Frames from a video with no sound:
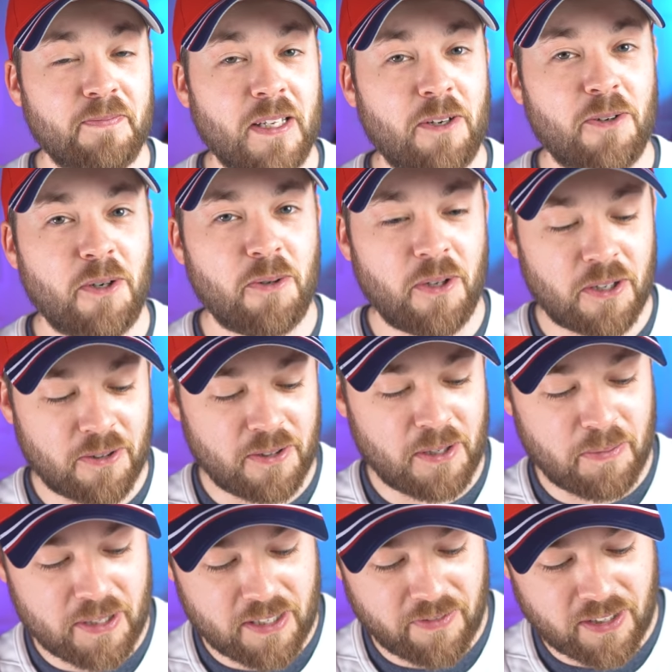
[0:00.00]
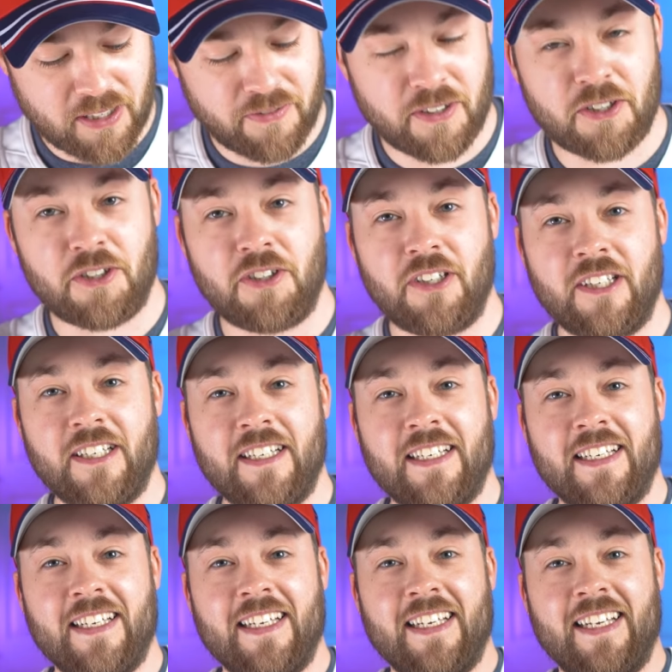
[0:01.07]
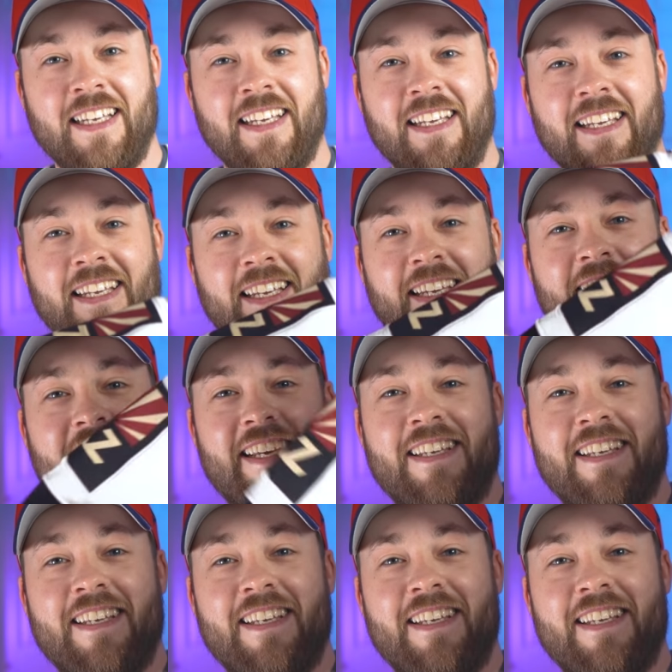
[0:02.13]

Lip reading: They are no longer in the Pacific Division. It